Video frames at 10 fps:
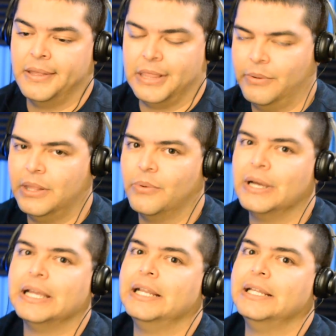They're really
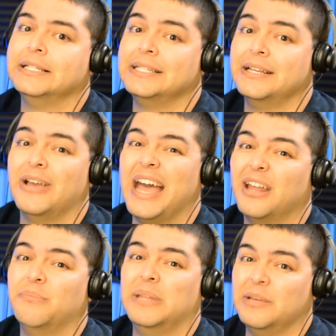walking in to tell you how
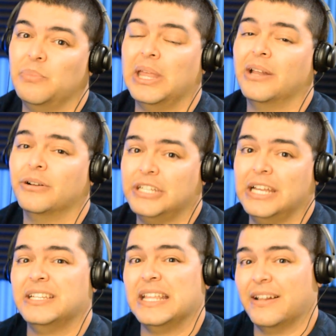to manipulate or
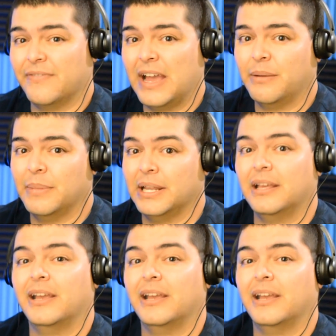change the environment